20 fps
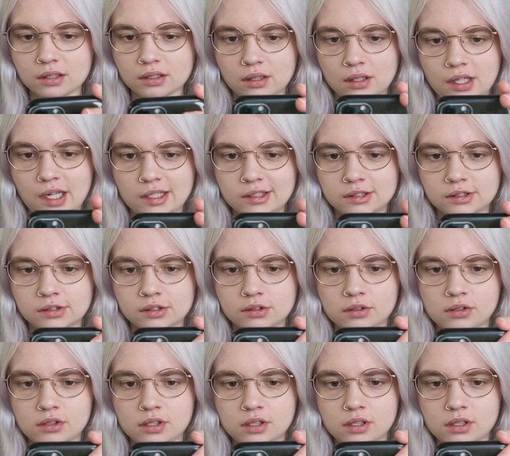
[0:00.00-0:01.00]
the last
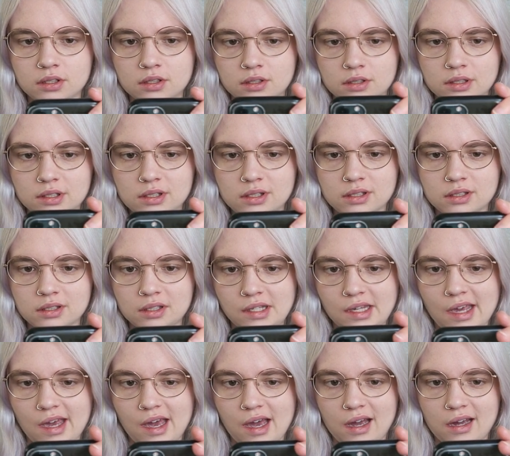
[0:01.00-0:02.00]
few seasons.
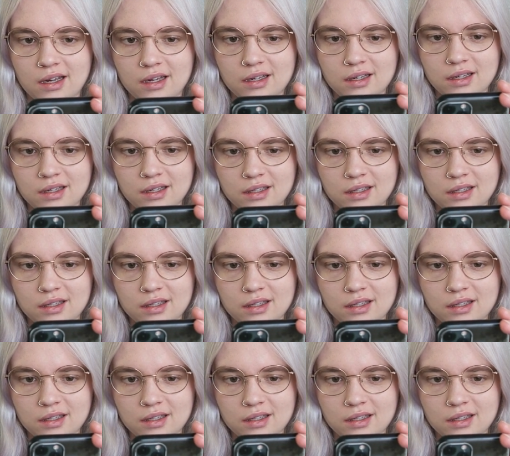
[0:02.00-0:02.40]
Yeah.